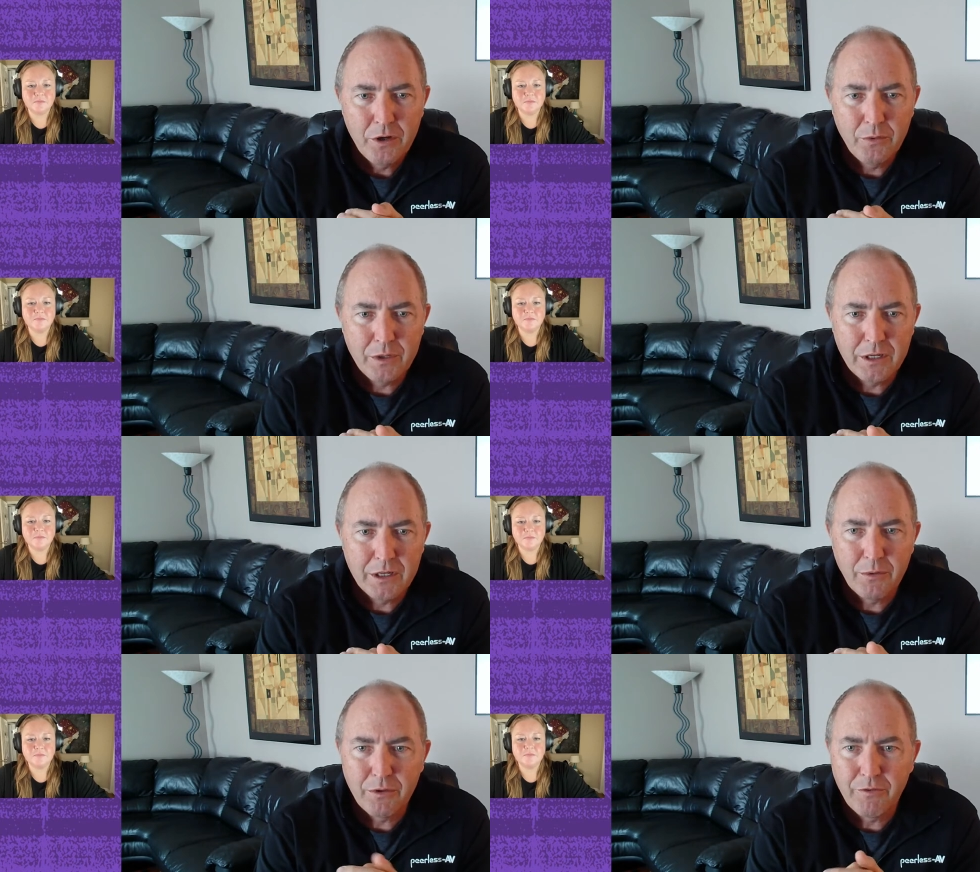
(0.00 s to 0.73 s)
Speaker 1: We
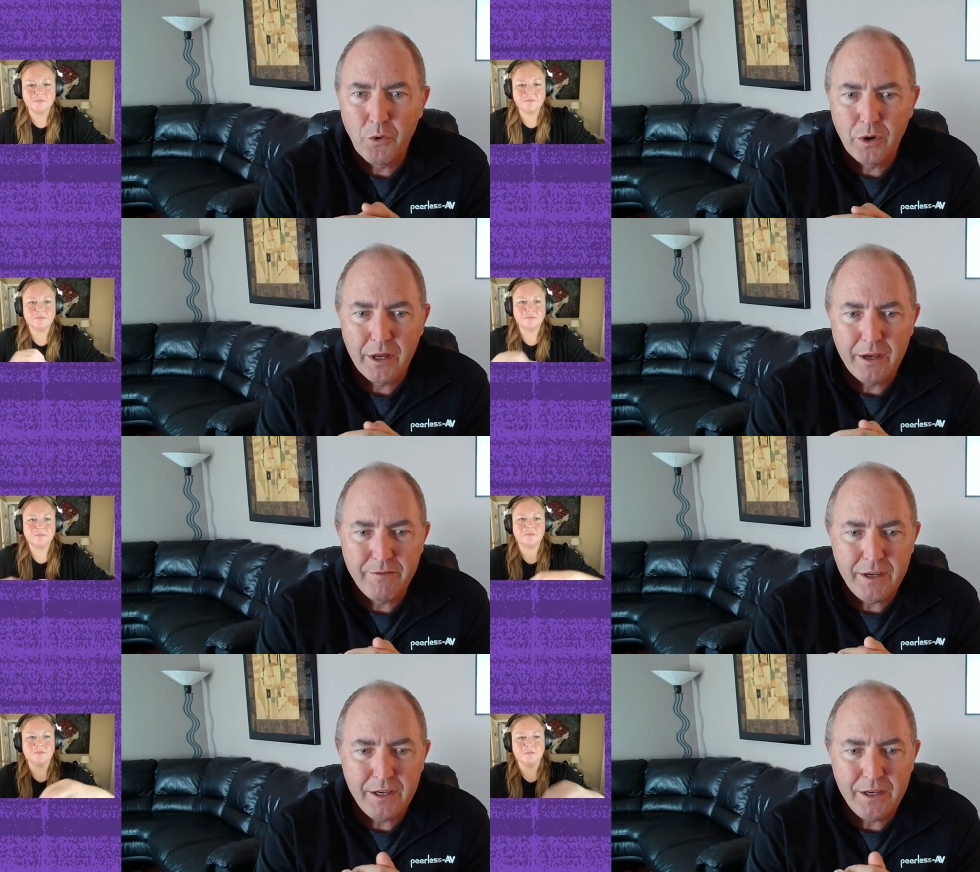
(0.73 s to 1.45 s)
did it with Ford
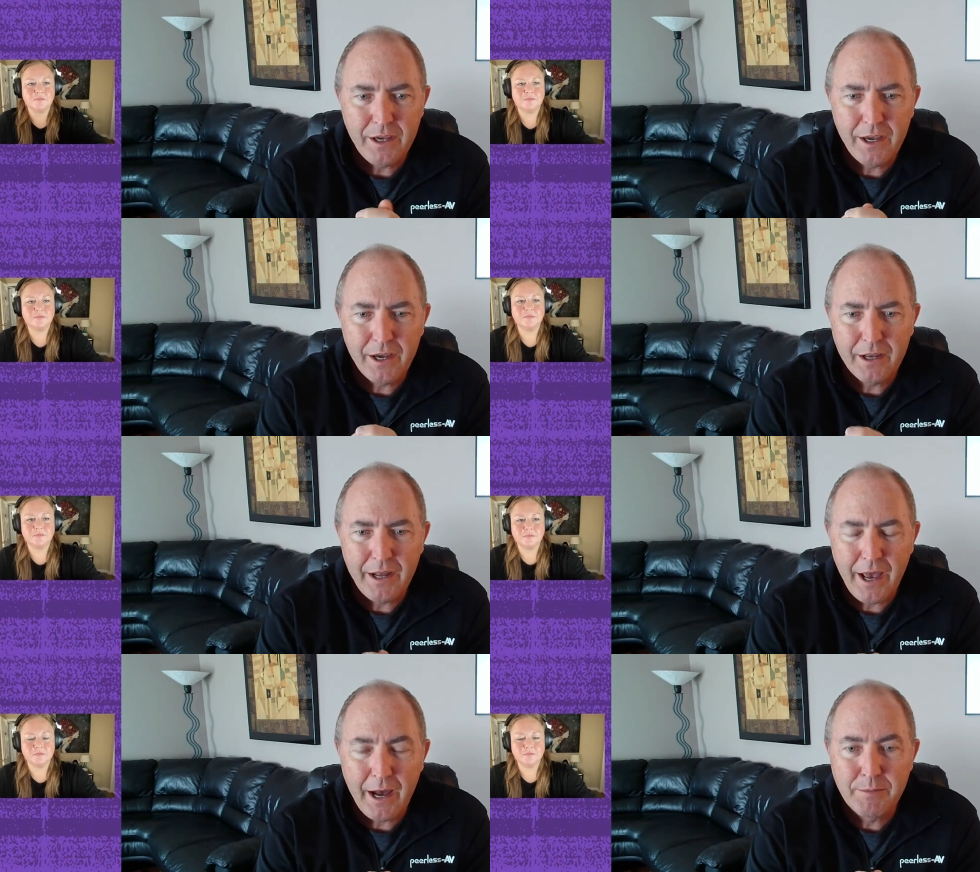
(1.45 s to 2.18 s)
AV
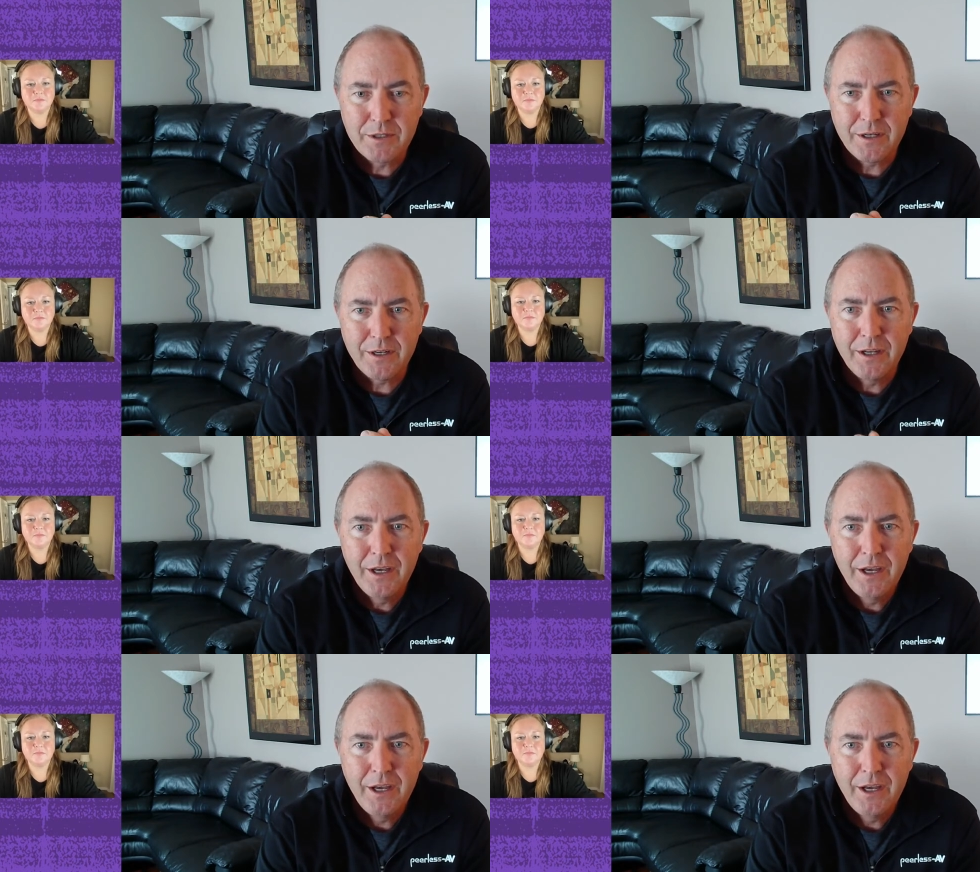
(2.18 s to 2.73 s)
and Absen,